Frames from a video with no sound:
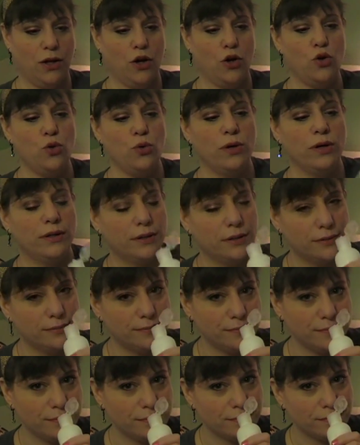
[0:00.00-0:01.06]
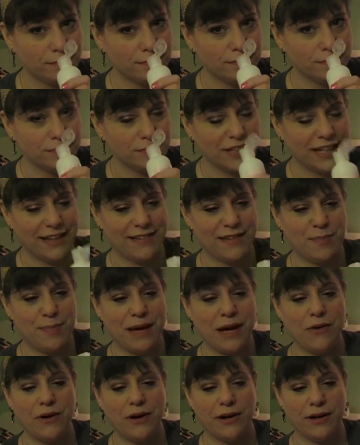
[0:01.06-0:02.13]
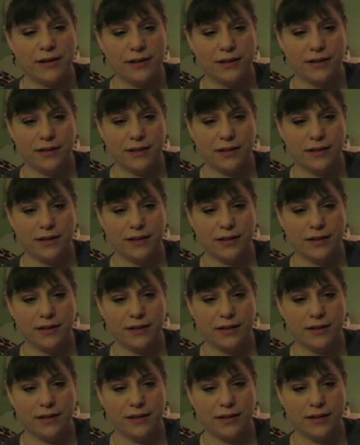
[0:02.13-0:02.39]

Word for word: Ooh, it's a powder.